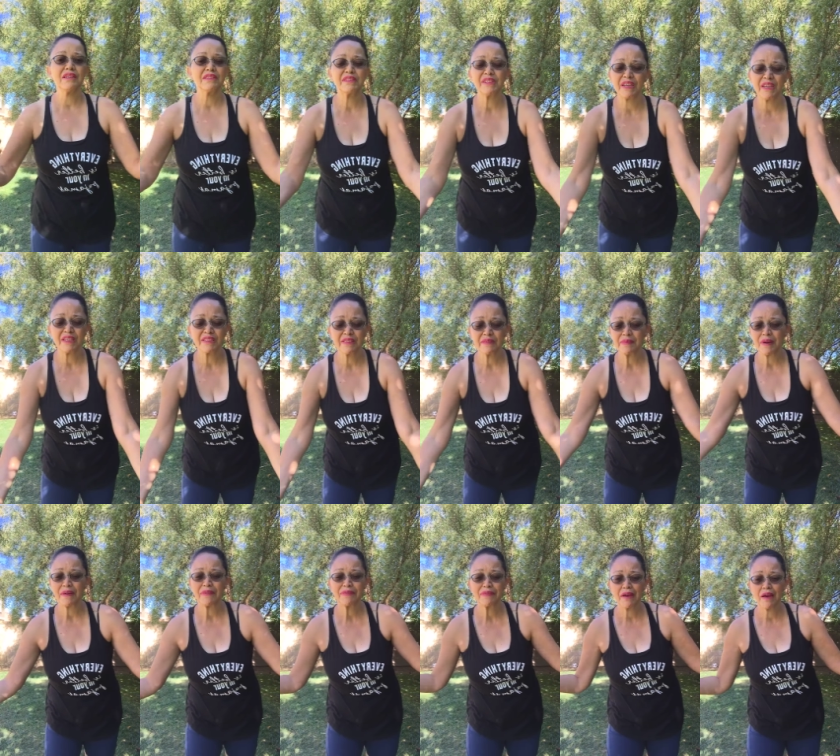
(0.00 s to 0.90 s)
Jeez, and my
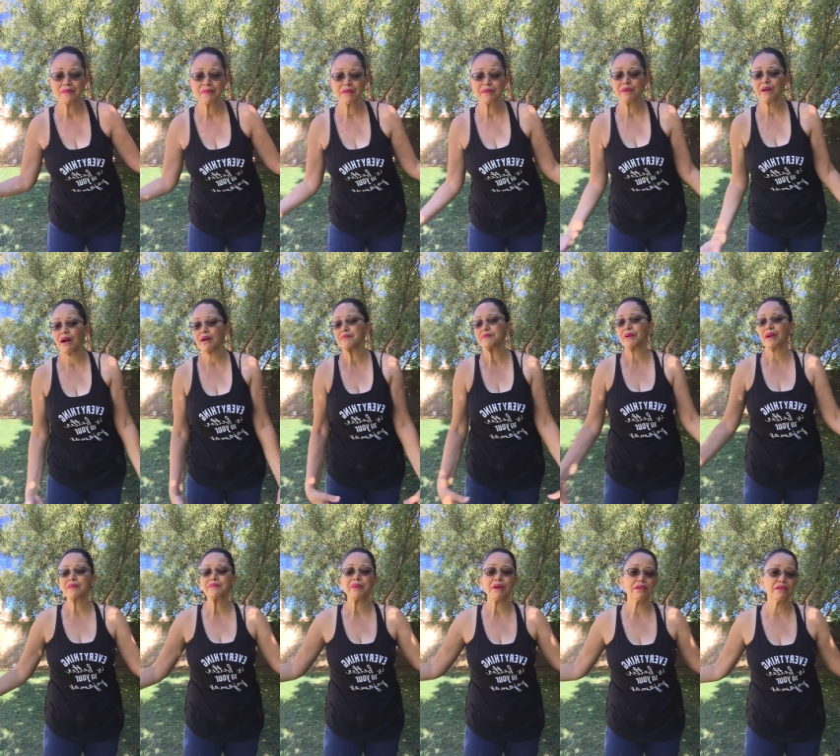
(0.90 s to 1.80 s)
family, we're all
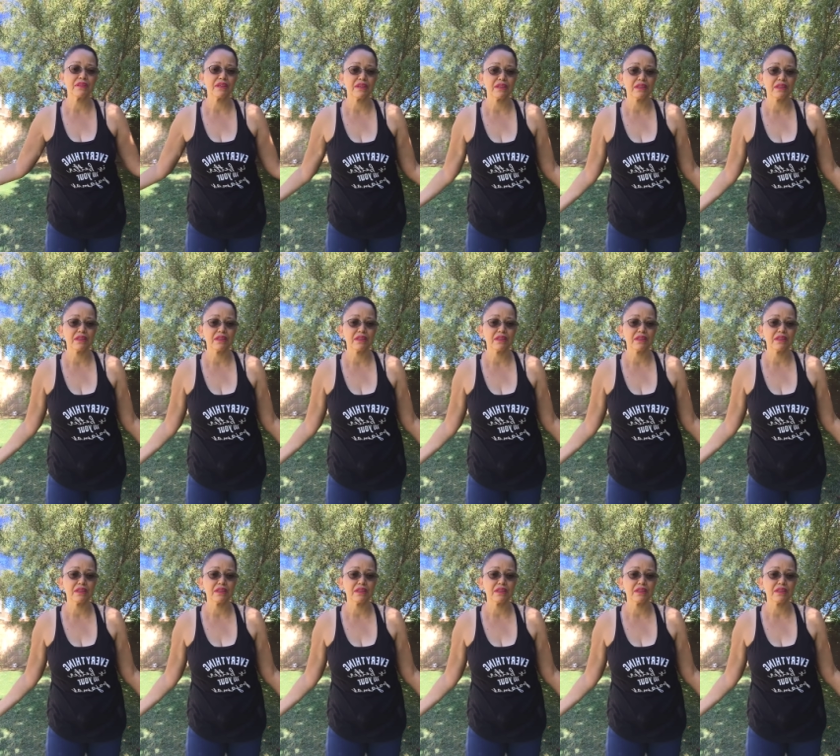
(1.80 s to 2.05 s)
big boned.